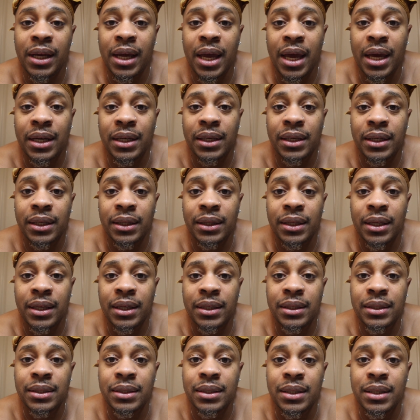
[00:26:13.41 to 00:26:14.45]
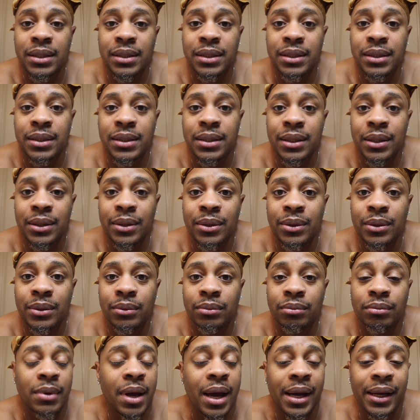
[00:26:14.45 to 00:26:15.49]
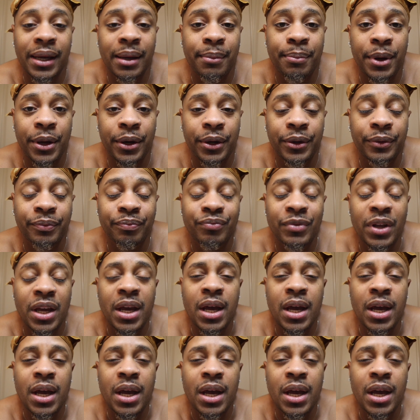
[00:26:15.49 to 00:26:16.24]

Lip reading: and editing things until I get better.